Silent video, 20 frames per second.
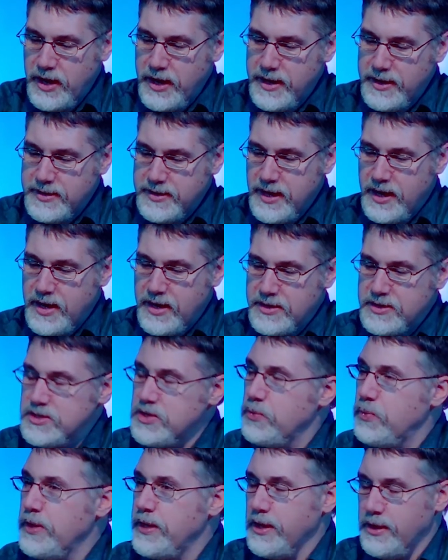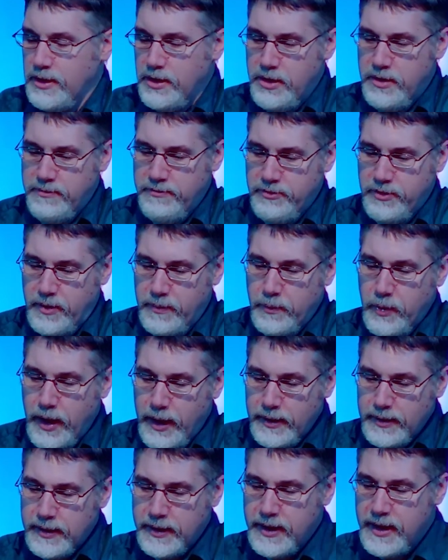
does that we can learn from? Well,